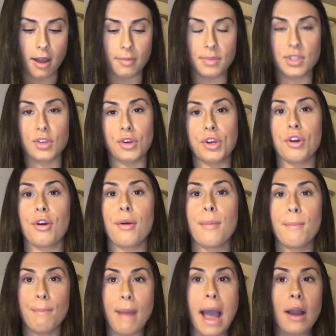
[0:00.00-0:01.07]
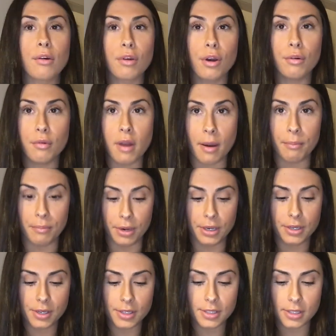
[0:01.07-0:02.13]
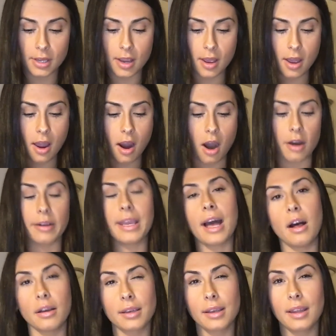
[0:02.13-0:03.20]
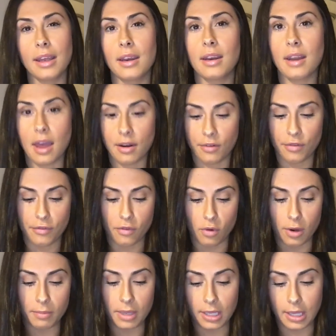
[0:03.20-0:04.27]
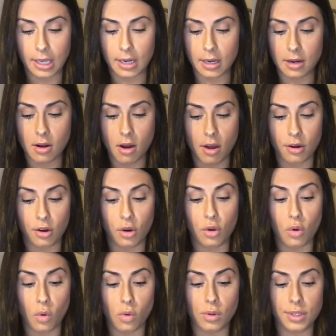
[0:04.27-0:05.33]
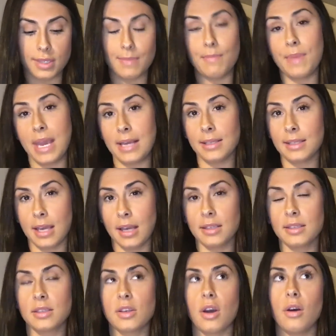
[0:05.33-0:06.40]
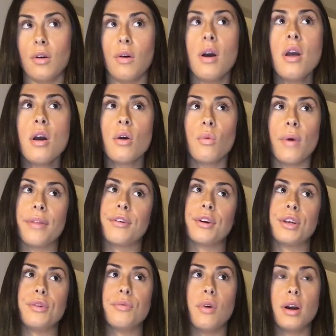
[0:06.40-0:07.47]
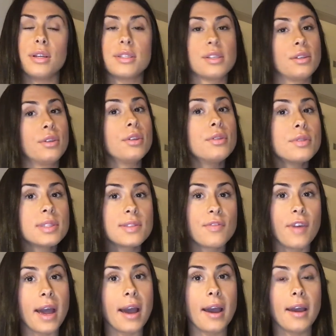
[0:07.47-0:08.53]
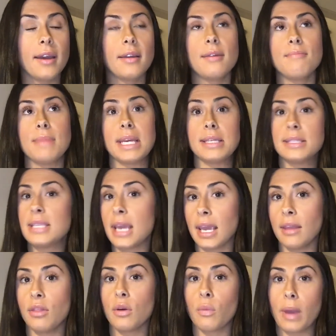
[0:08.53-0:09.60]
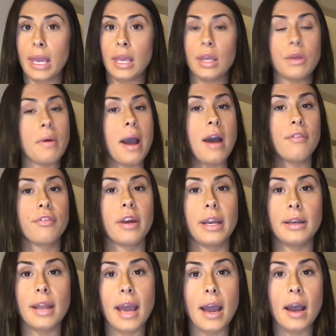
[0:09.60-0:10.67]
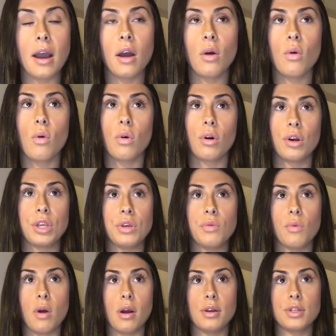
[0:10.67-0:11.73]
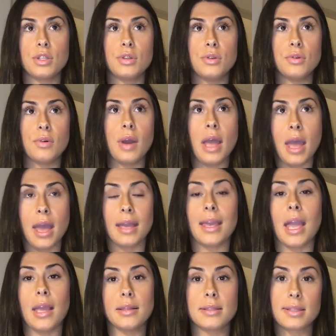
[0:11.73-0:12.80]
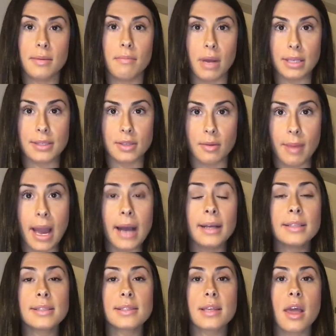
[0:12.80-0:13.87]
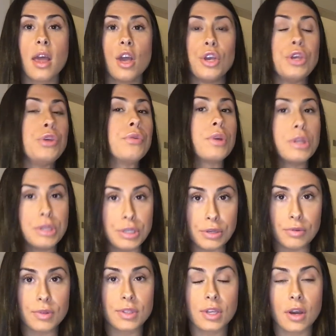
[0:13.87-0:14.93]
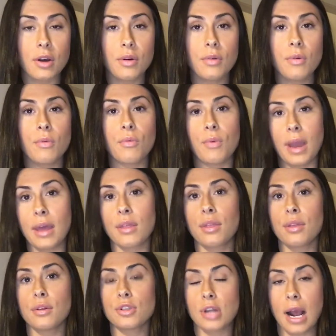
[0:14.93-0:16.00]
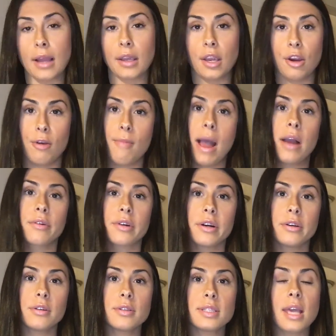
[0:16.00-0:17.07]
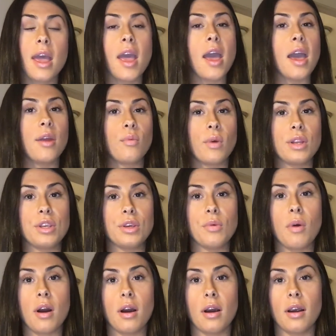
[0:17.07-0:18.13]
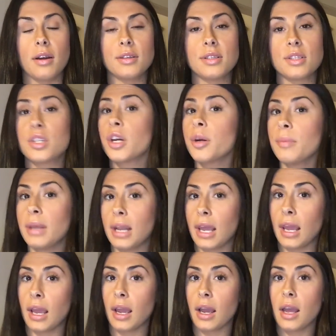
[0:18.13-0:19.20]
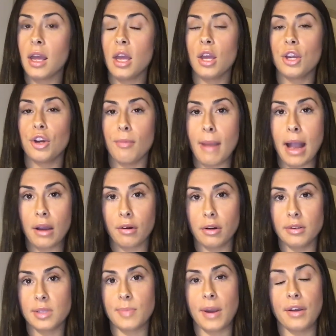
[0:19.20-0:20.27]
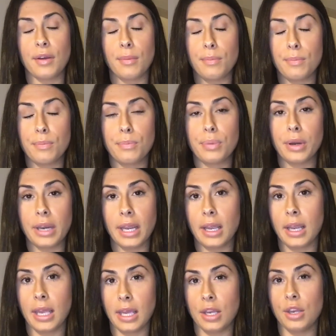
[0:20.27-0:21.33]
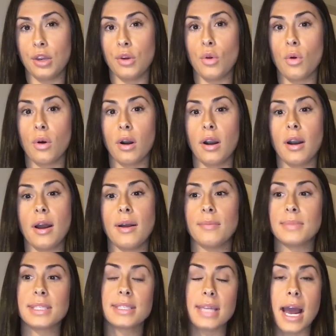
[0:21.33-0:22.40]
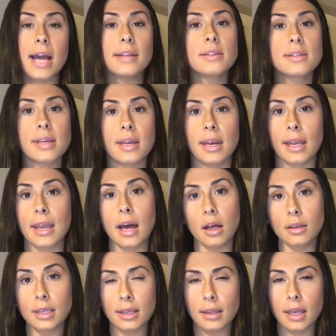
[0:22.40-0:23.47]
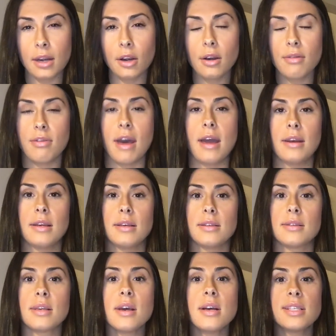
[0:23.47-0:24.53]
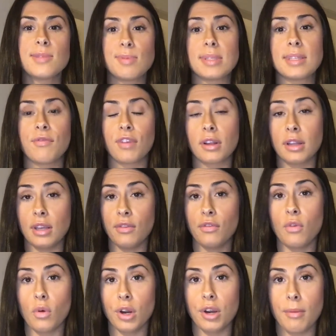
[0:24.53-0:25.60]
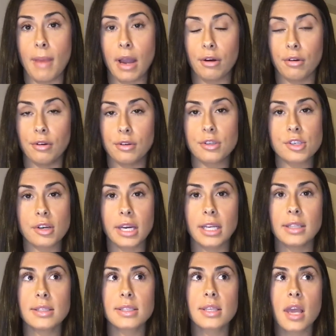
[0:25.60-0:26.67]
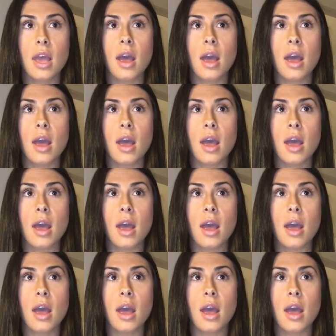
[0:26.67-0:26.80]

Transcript: So your macro numbers are calculated and formulated on a goals basis. So whether you want to lose fat, maintain the weight you have right now, or you want to gain some muscle mass, you can do so with tracking your macros. And when you are determining your macros by putting in your stats in a calculator that is specifically for your macronutrients,